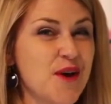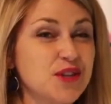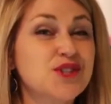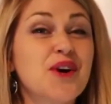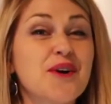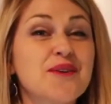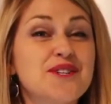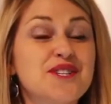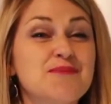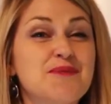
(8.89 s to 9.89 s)

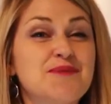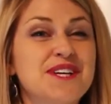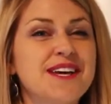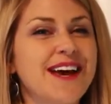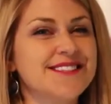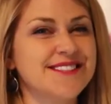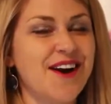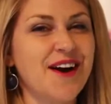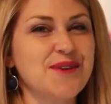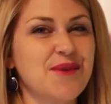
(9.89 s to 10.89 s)
Sugarlicious Boutique has
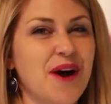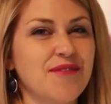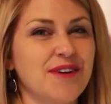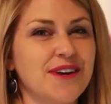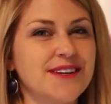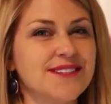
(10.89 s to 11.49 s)
got you covered,